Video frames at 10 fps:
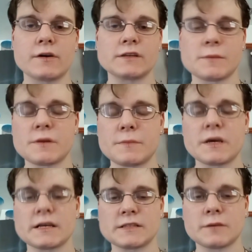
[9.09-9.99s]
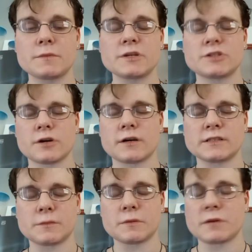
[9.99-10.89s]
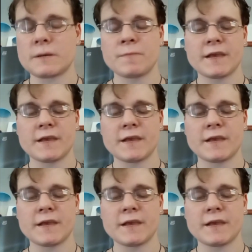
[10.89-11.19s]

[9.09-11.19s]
is I'm gonna be, is I'm gonna be shot, is I'm gonna be,